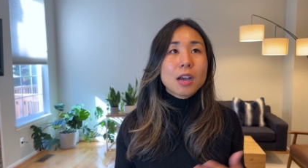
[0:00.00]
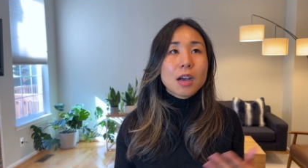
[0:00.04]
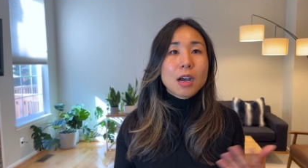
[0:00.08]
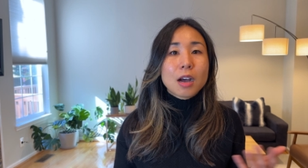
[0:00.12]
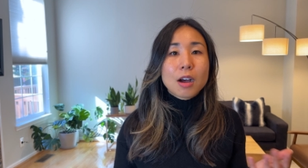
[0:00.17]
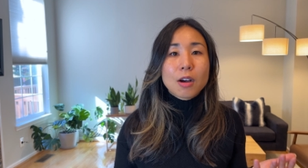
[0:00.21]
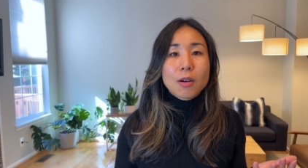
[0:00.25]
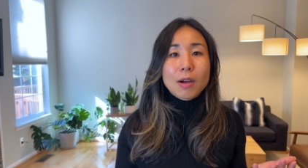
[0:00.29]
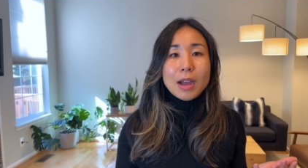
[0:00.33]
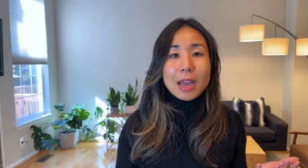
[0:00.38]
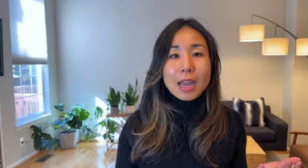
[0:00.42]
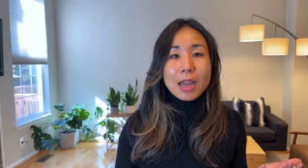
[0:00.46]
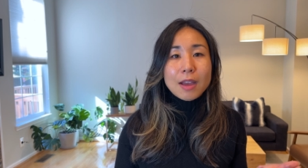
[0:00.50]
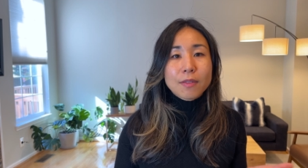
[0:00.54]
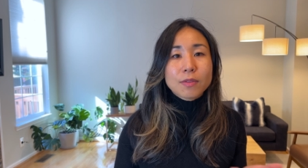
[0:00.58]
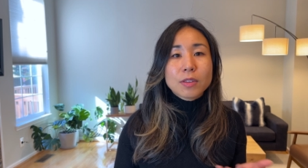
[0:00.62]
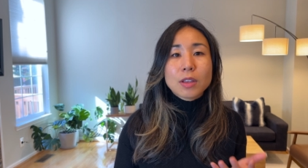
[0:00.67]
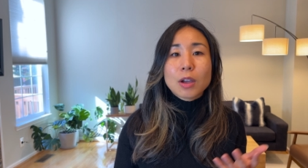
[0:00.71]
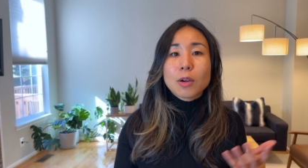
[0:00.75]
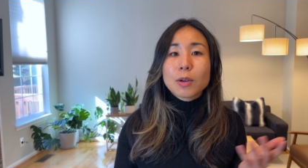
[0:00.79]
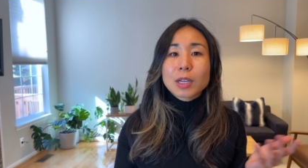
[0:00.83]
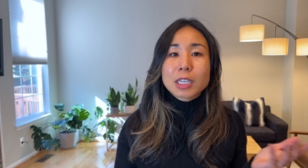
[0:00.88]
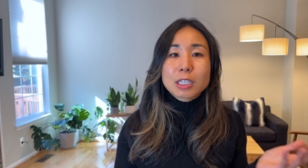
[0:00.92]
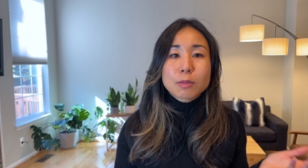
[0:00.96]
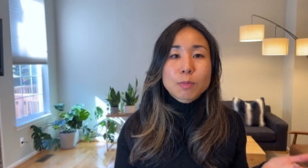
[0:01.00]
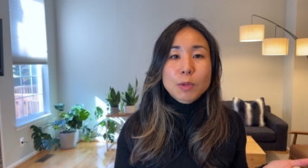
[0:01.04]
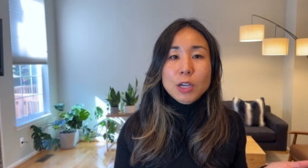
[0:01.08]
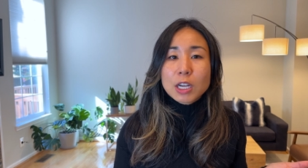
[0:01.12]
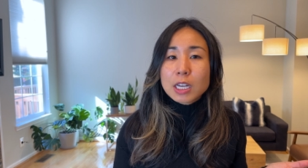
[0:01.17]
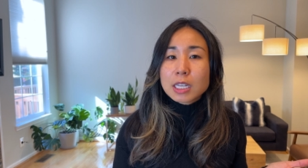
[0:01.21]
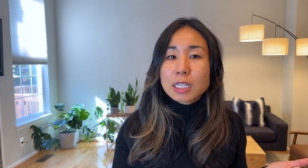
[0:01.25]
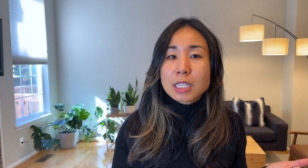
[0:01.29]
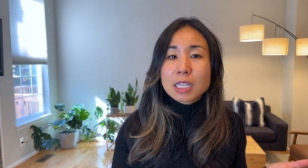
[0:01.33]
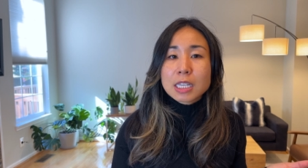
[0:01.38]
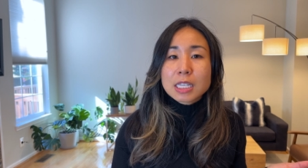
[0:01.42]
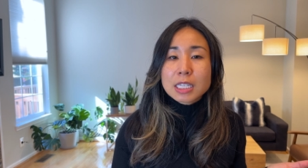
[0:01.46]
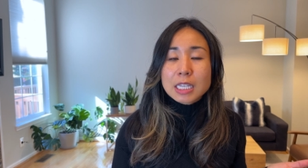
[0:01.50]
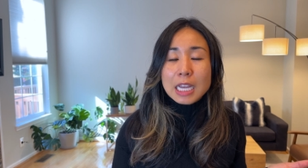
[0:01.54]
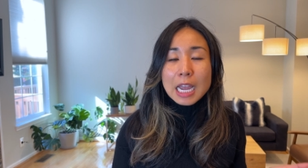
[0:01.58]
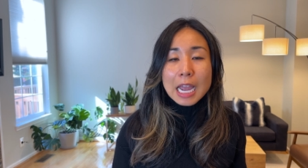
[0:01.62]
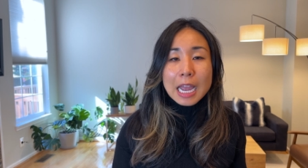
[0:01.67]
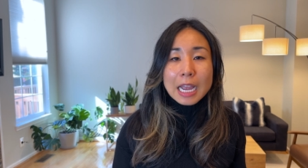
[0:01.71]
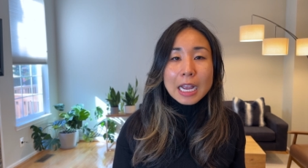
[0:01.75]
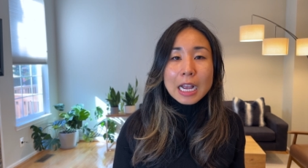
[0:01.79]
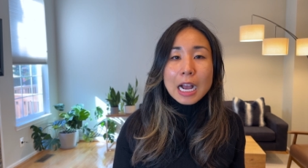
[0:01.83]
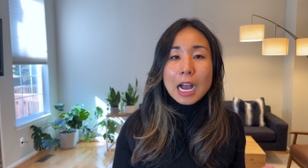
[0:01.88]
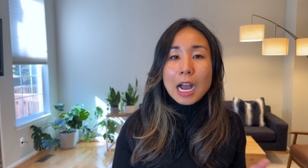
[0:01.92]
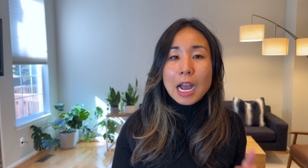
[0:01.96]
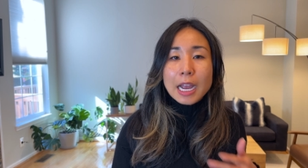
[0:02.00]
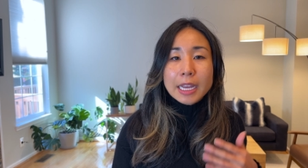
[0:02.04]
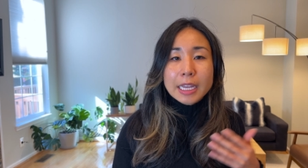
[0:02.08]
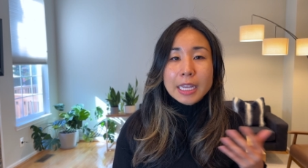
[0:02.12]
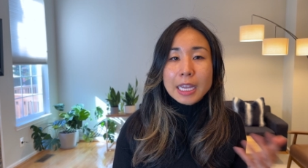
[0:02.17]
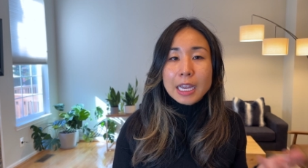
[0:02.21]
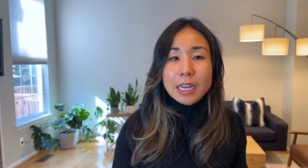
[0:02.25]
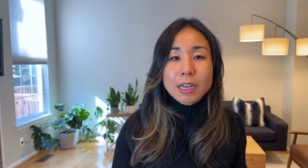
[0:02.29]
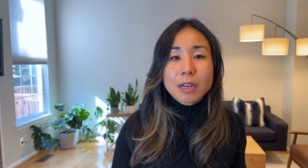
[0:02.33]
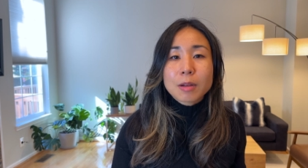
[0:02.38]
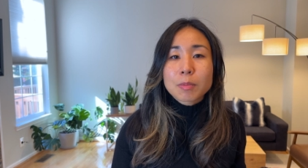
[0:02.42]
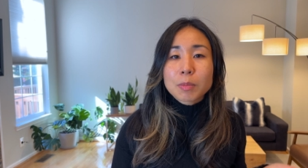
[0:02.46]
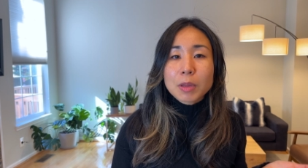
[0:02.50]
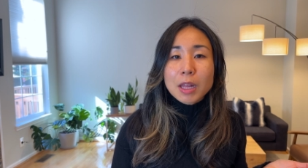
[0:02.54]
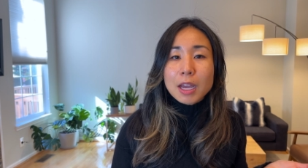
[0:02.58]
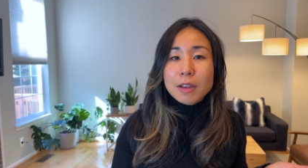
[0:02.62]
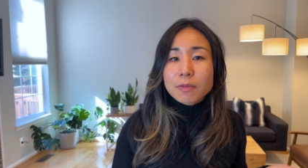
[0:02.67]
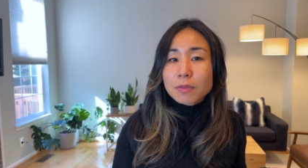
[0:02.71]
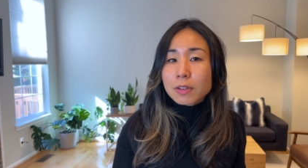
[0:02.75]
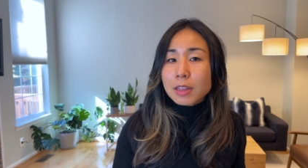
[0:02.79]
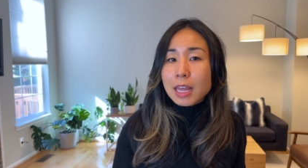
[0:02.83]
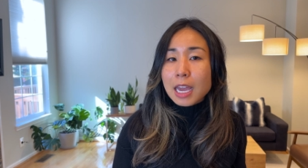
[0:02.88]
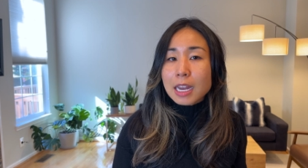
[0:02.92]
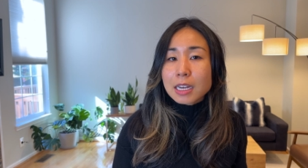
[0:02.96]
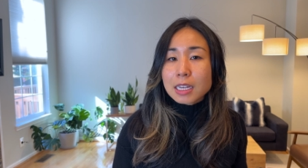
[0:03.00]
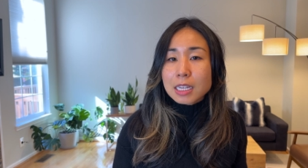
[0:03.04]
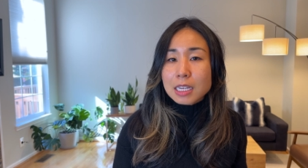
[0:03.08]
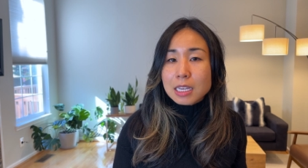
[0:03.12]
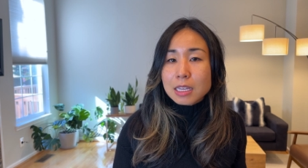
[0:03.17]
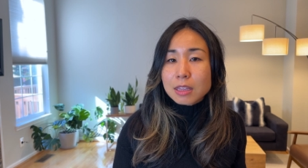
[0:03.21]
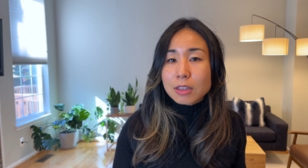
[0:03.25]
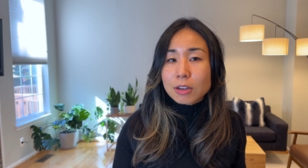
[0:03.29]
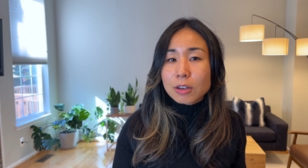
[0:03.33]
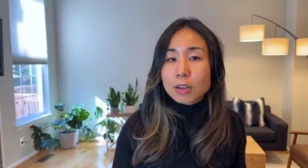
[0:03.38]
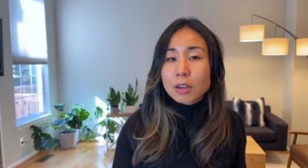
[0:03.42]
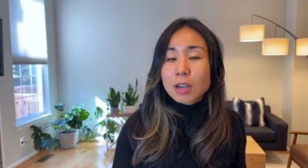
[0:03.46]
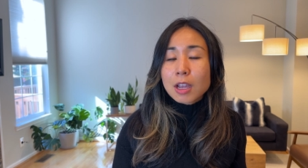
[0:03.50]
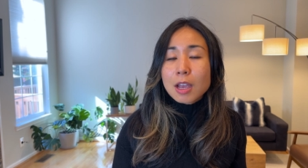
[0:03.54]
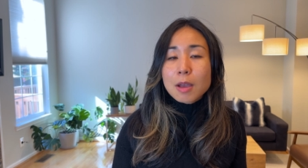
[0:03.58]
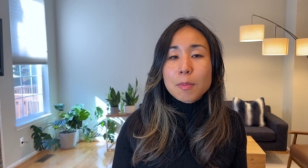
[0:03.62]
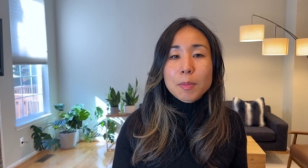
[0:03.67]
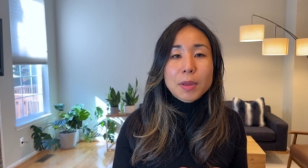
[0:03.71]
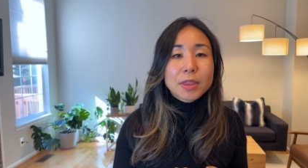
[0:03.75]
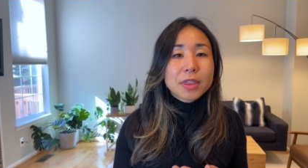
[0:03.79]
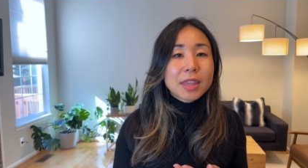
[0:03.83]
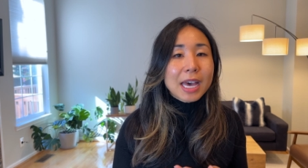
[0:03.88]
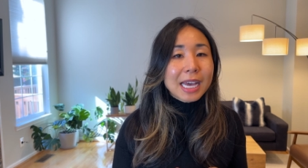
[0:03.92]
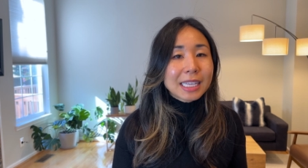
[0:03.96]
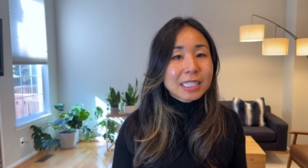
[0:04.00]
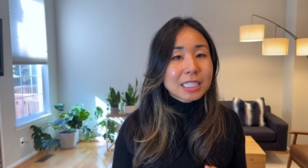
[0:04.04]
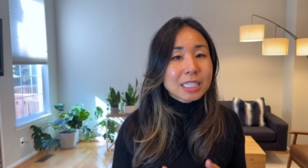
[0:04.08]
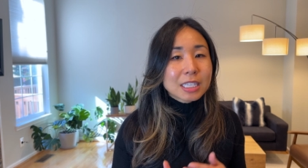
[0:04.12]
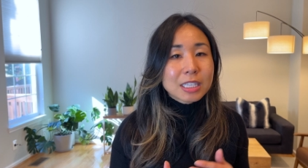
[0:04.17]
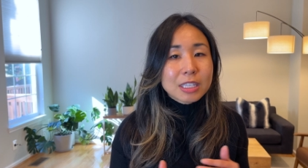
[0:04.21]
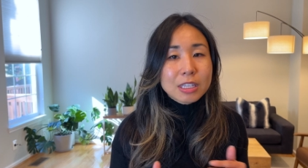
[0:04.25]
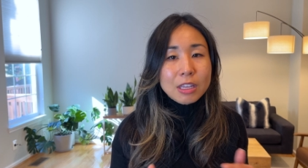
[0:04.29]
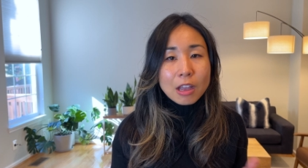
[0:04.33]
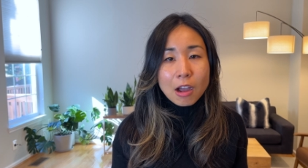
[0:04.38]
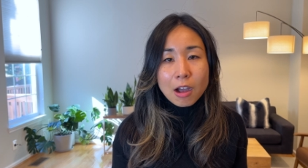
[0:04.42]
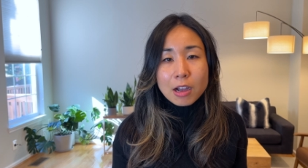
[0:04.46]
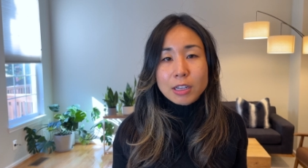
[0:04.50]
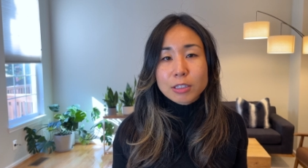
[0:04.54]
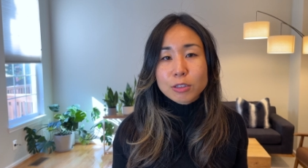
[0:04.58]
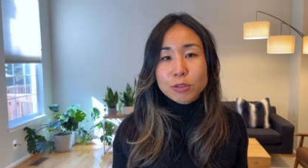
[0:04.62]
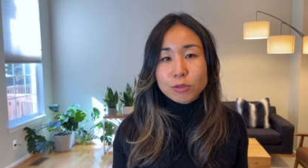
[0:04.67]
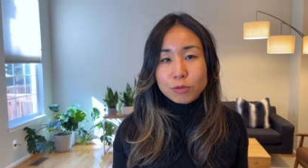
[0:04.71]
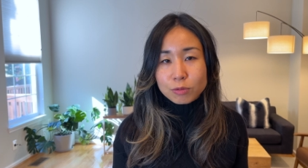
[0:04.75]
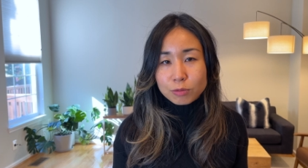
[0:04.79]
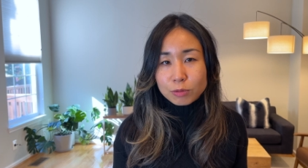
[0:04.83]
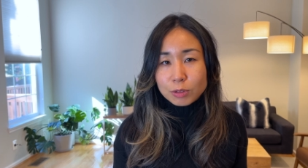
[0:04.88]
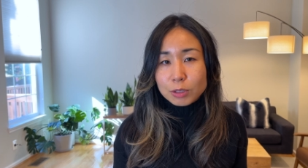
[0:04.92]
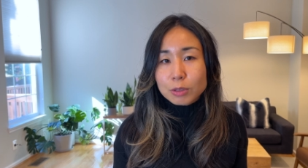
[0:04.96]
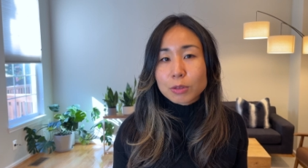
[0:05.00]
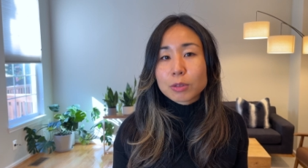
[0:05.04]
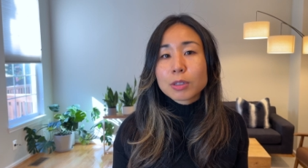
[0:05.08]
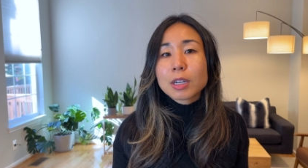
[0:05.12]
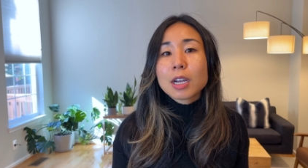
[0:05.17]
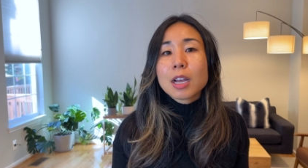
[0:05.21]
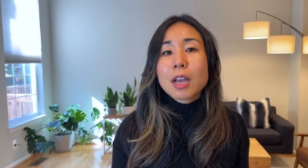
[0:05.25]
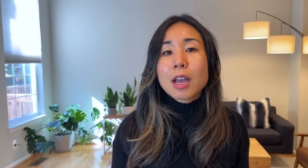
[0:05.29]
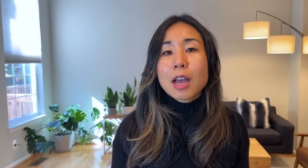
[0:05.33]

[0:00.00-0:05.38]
oh, I have no experience in tech, I can't apply for that either. But that's not true.